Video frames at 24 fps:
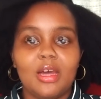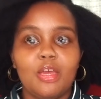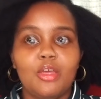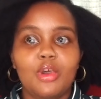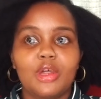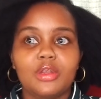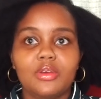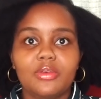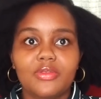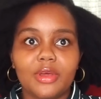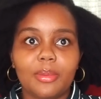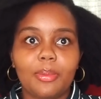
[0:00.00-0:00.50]

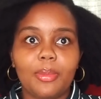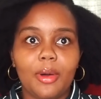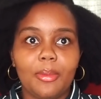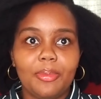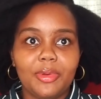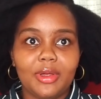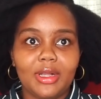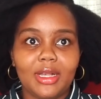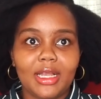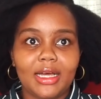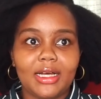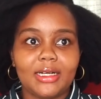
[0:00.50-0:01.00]
One of the
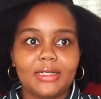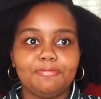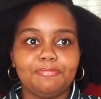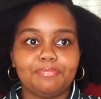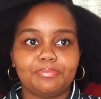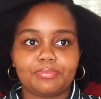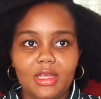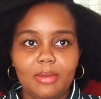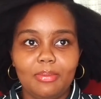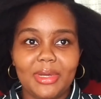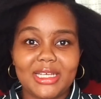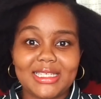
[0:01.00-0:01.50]
popular
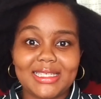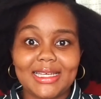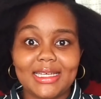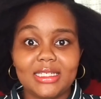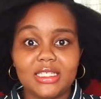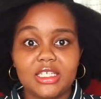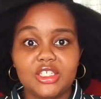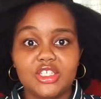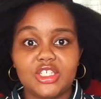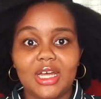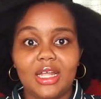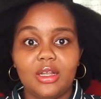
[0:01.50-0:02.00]

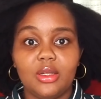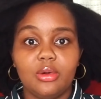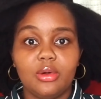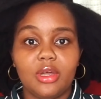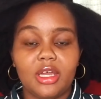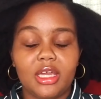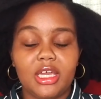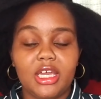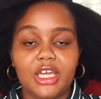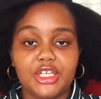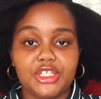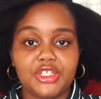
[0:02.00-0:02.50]
percentage
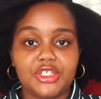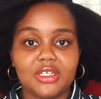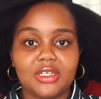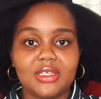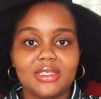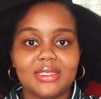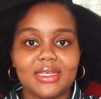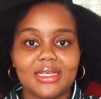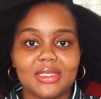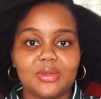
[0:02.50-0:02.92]
allocations,